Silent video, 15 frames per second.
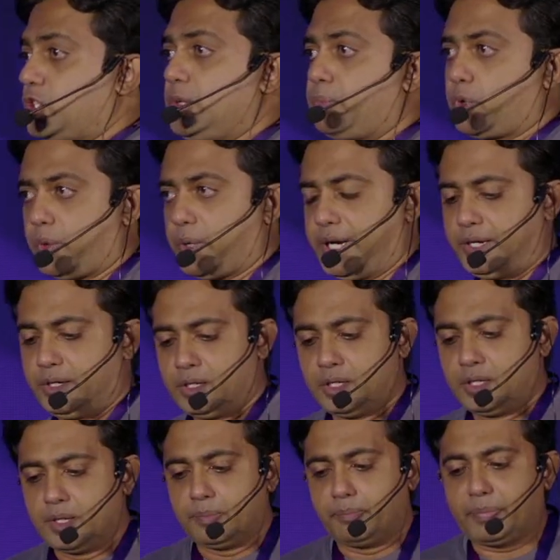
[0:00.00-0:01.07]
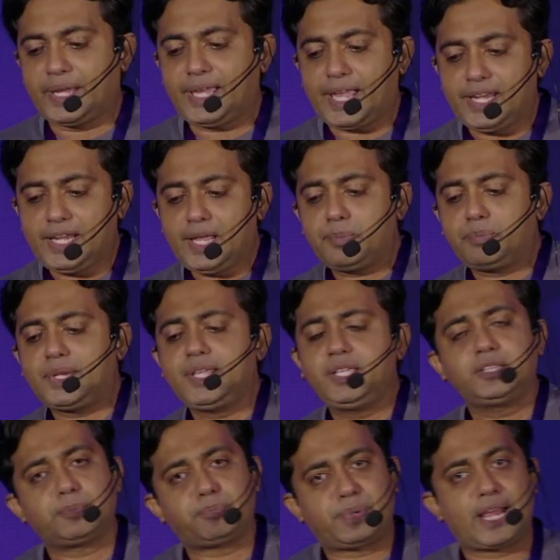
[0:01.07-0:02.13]
provide? By enabling
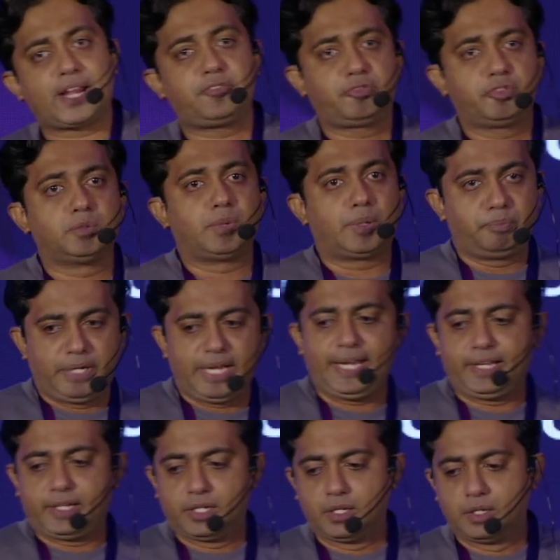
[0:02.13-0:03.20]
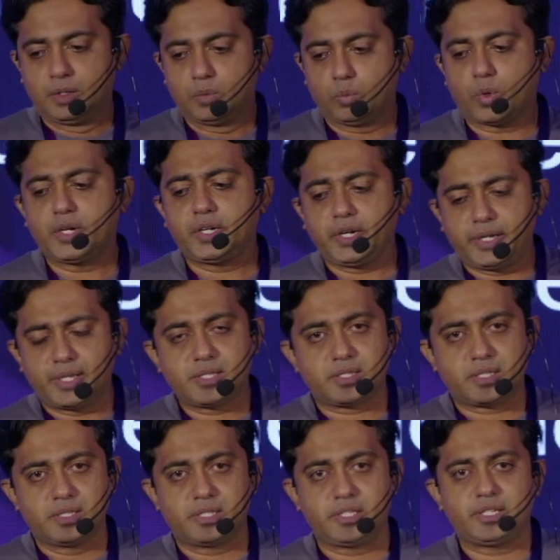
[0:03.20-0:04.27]
the platform update, what it does
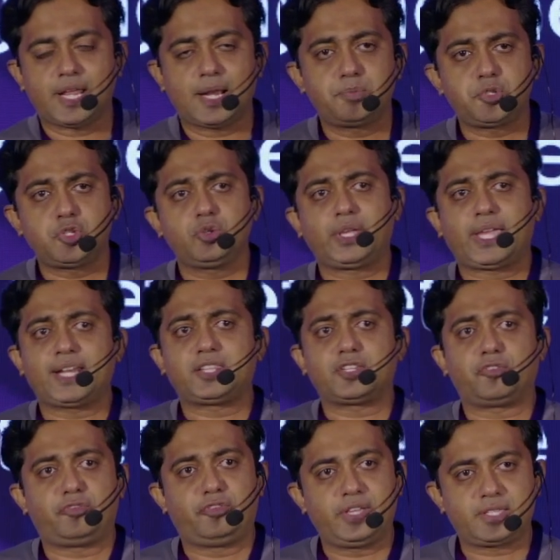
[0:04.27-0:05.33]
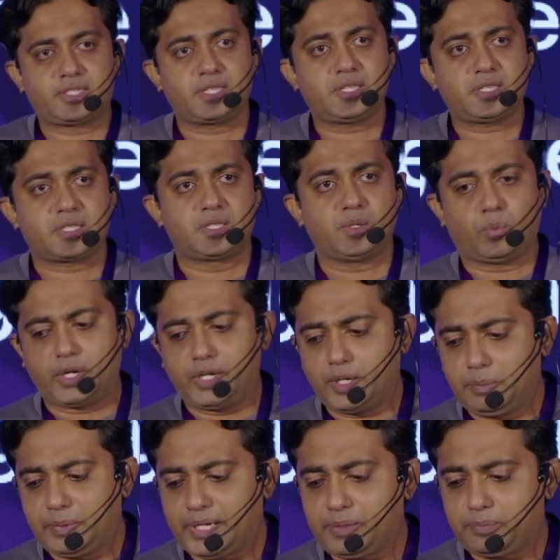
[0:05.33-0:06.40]
is it helps you get the fixes, the
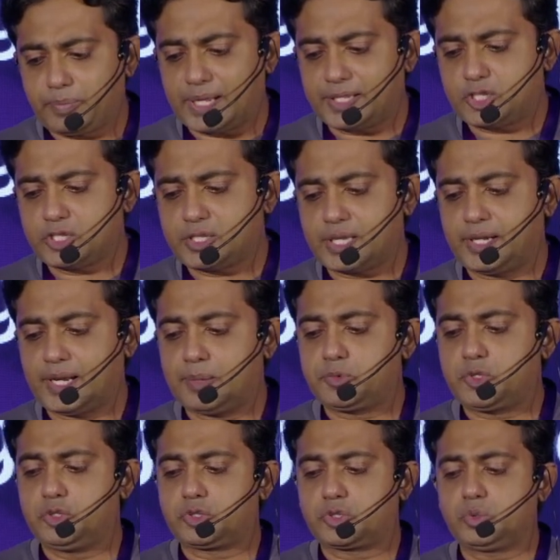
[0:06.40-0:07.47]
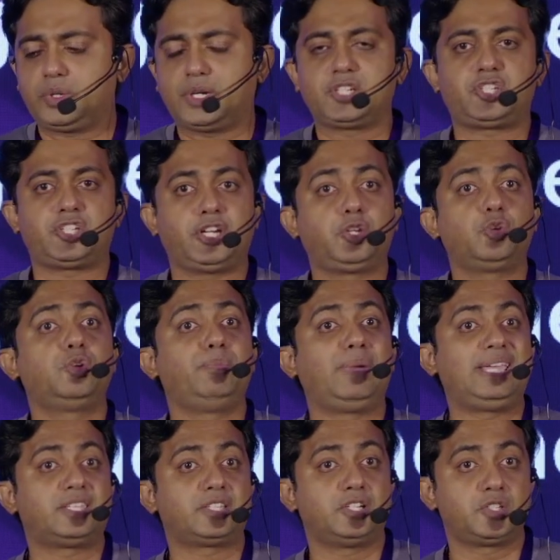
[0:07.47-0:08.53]
vulnerability patches, and helps you through a scheduled
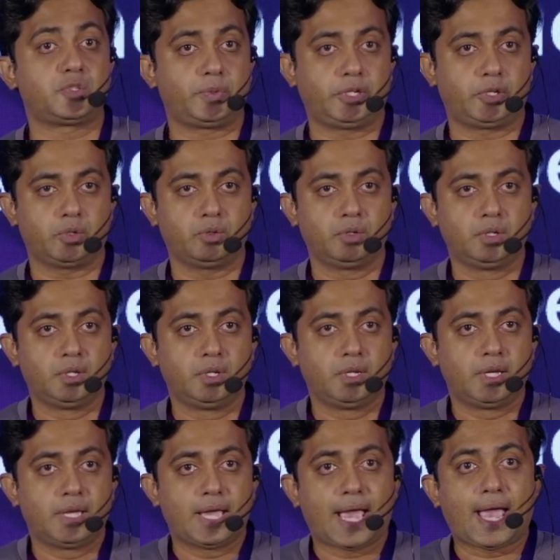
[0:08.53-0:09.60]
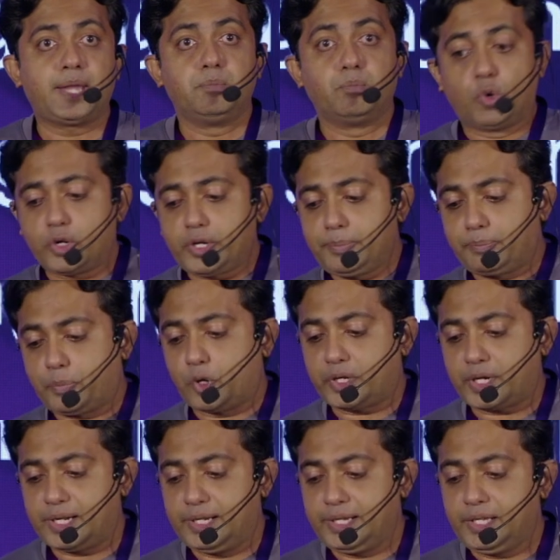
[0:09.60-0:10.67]
maintenance window. And more
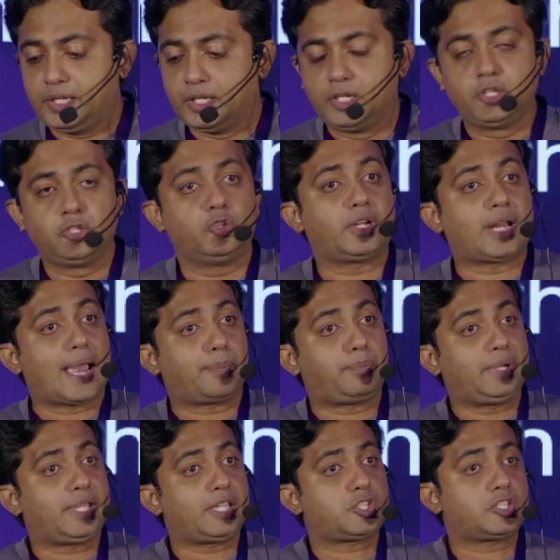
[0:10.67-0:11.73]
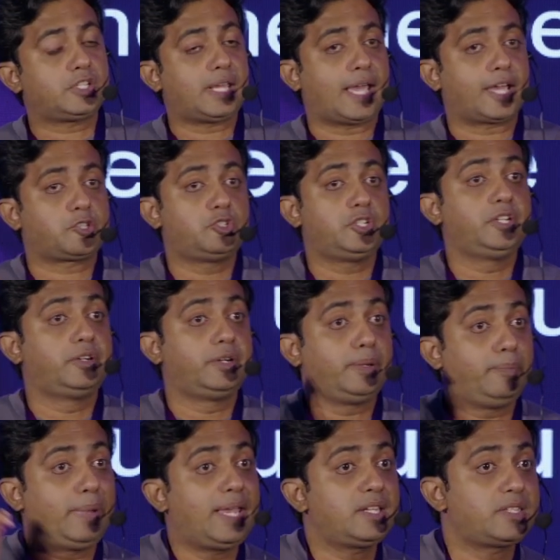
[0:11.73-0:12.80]
importantly, your application actually
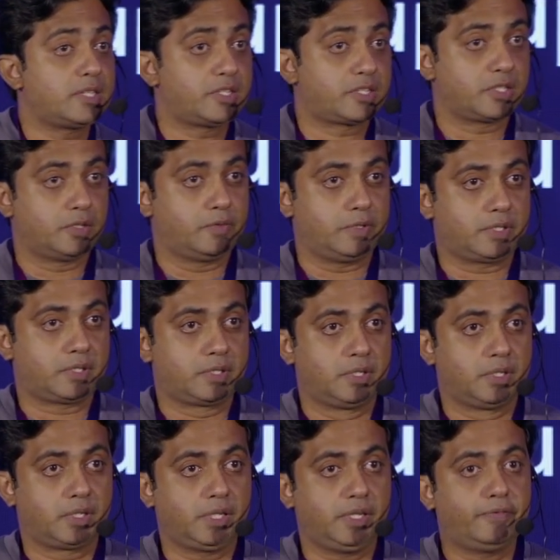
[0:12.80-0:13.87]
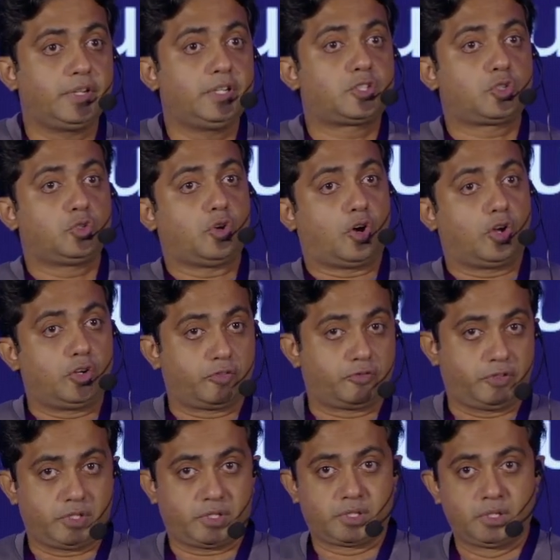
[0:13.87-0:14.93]
remains in service even through all of
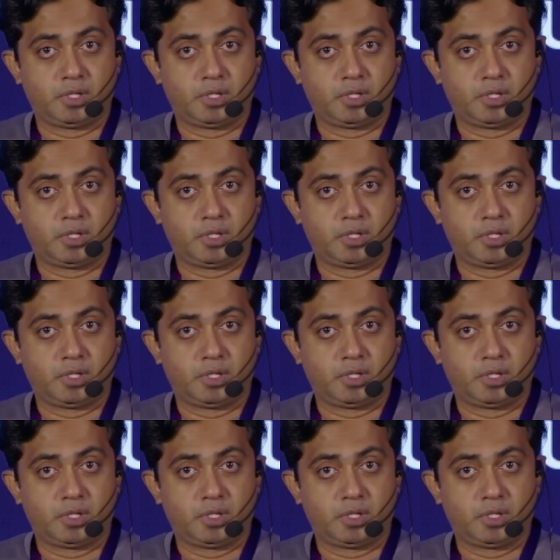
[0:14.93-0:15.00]
this,